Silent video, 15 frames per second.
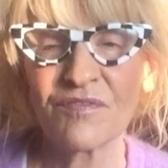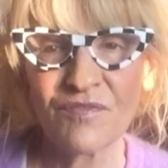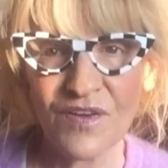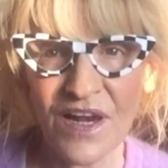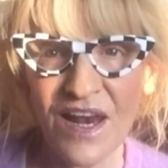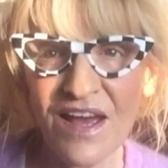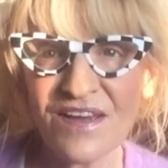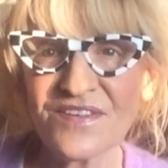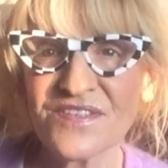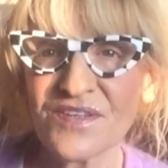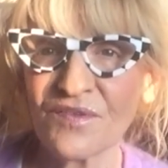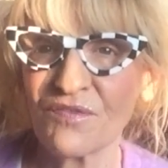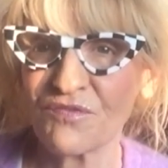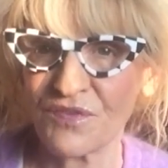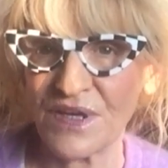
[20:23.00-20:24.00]

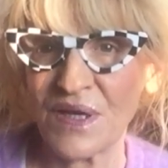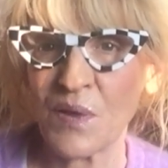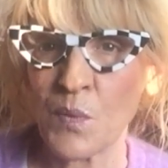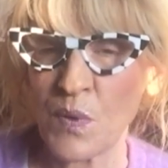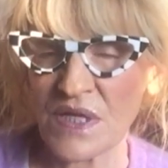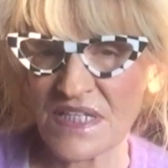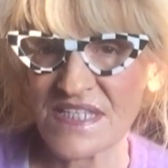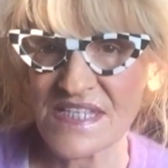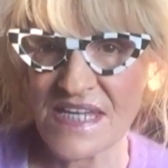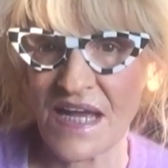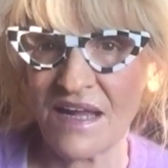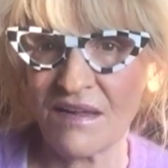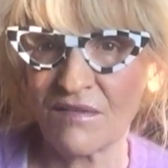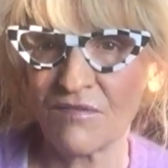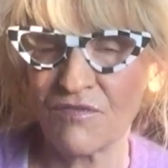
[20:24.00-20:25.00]
philosophy with
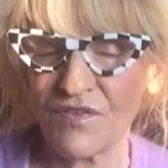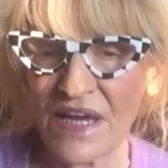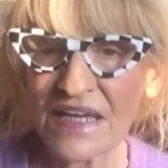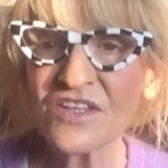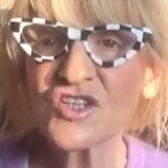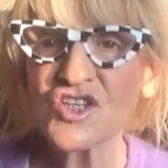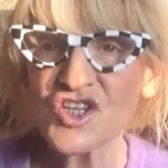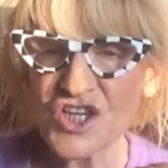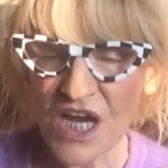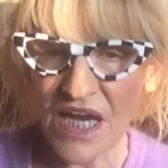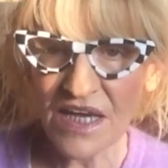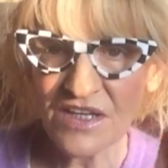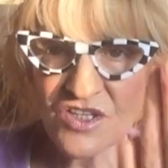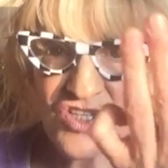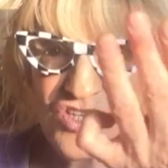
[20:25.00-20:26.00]
self, and
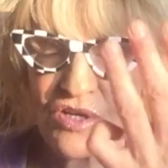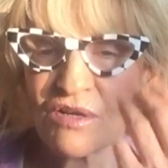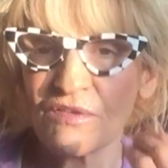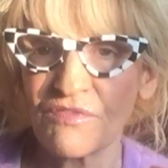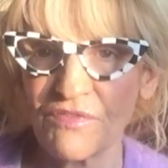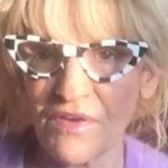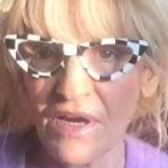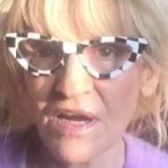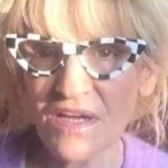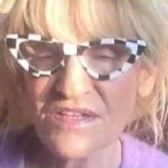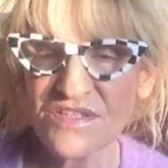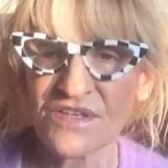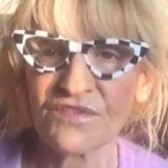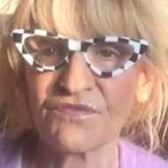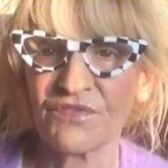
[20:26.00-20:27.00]
change your
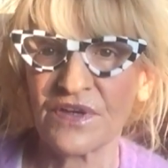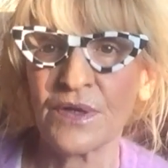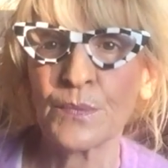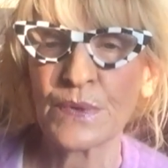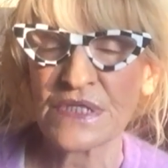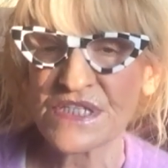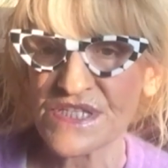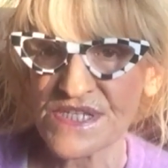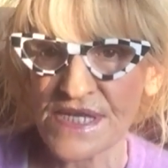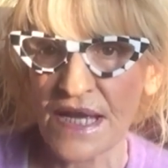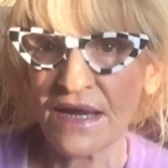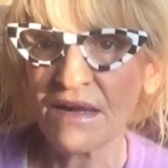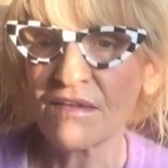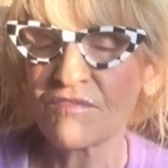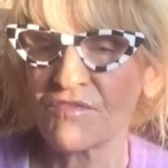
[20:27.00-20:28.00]
philosophy with
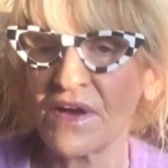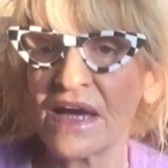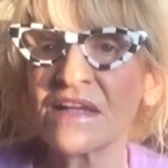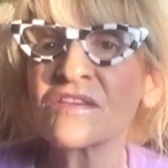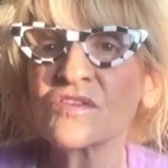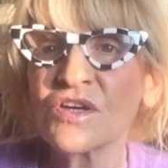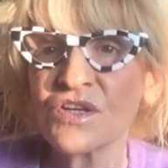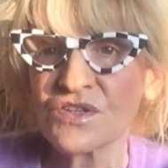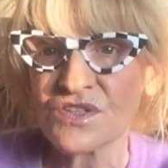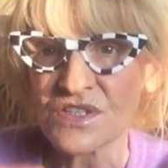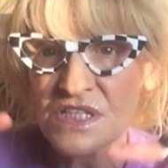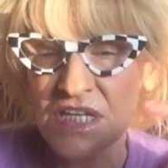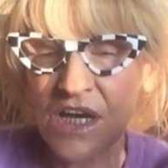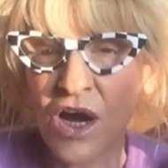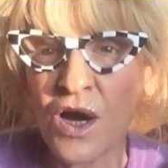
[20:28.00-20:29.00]
self, and thus
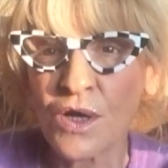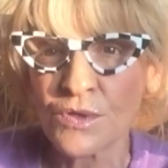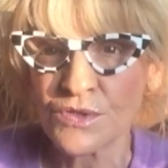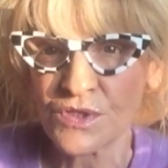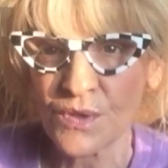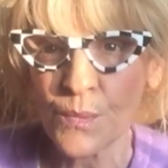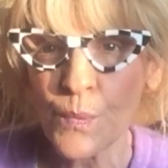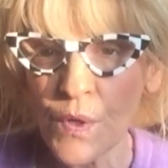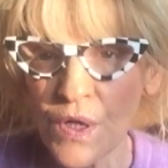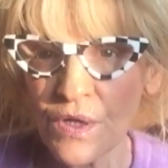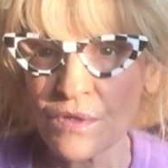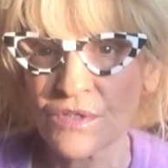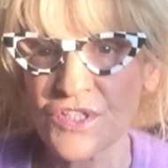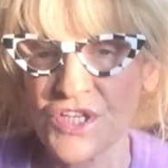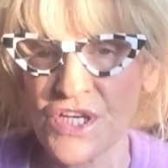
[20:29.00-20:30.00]
the outer
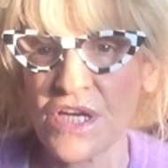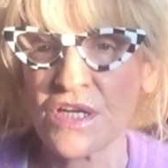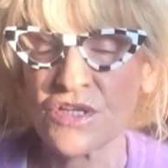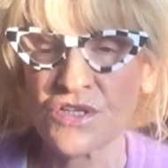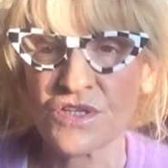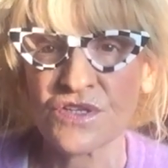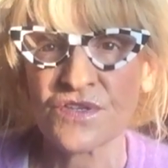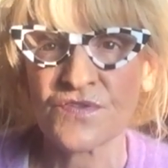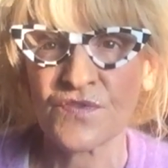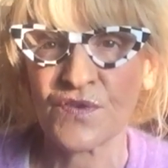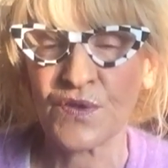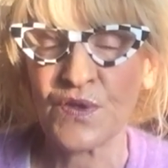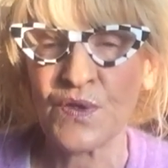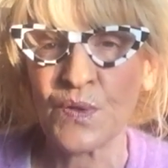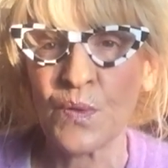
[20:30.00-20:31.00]
world changes
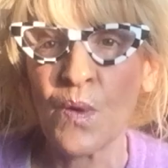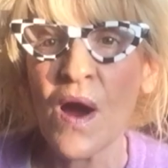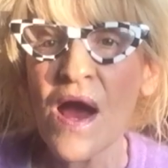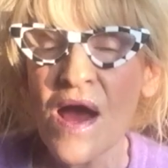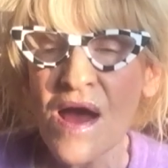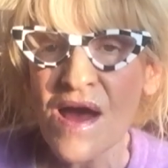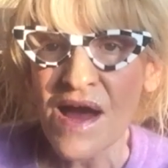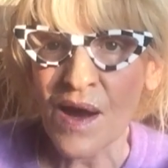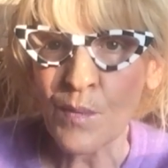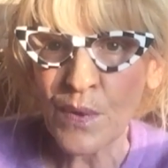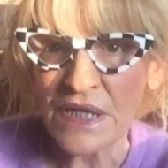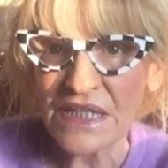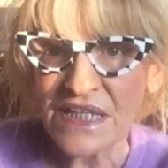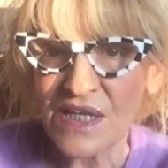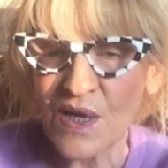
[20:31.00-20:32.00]
for you. And
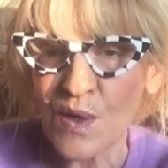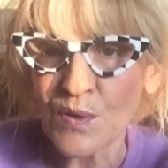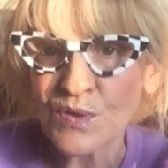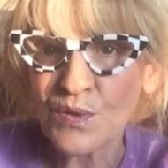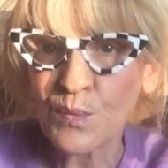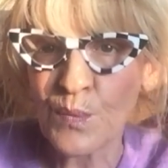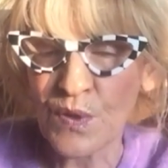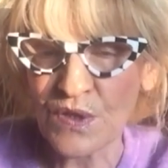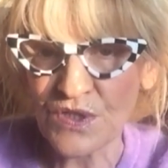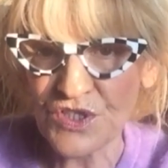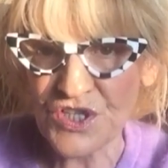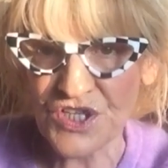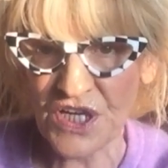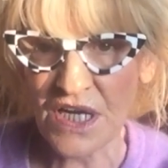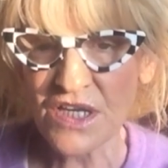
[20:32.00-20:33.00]
when the outer world
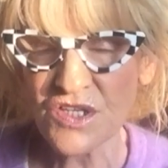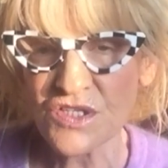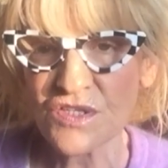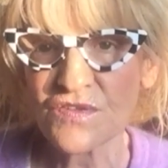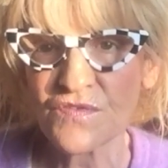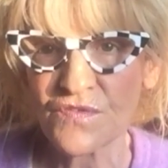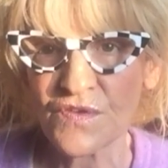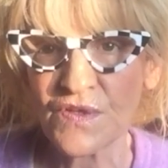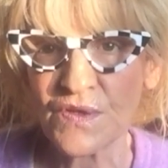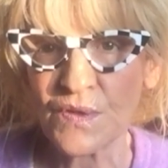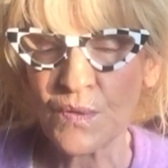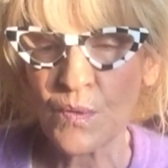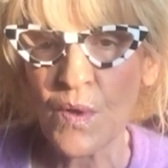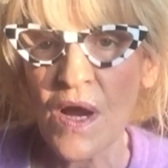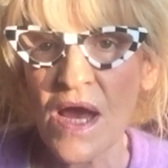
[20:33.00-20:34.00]
changes for
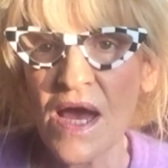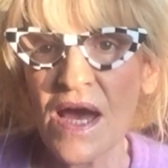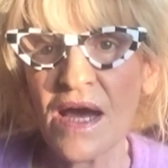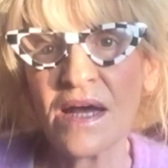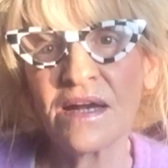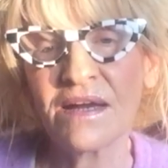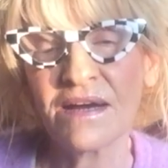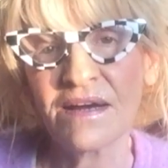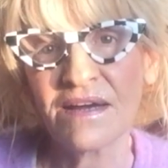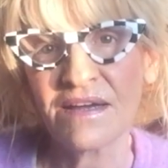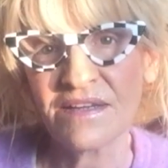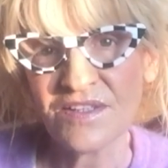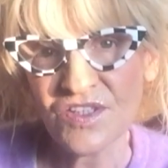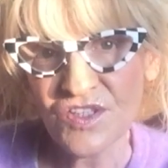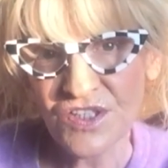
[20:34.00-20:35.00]
you, and
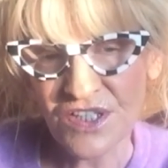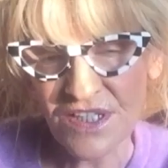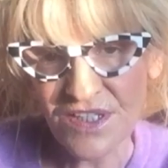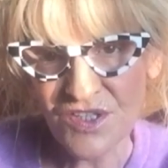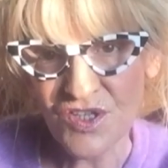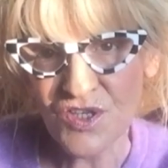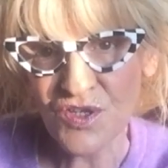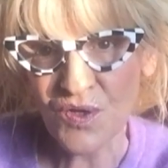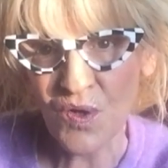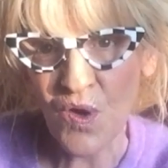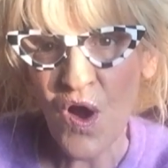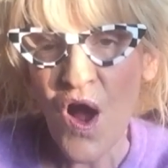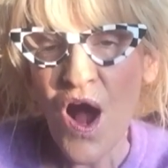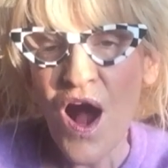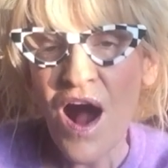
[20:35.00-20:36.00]
I teach
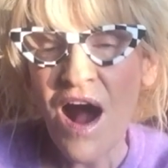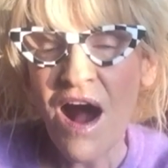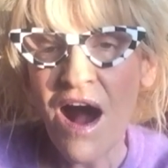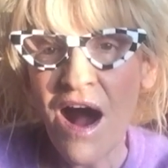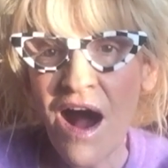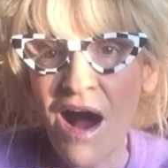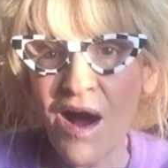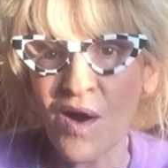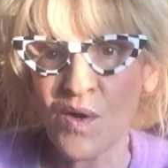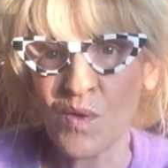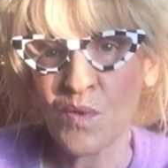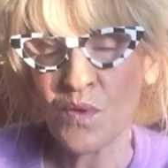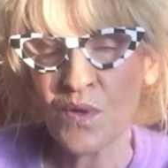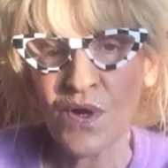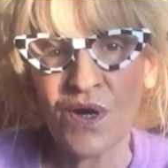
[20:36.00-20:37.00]
you
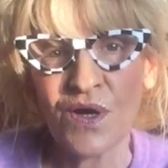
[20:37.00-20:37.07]
how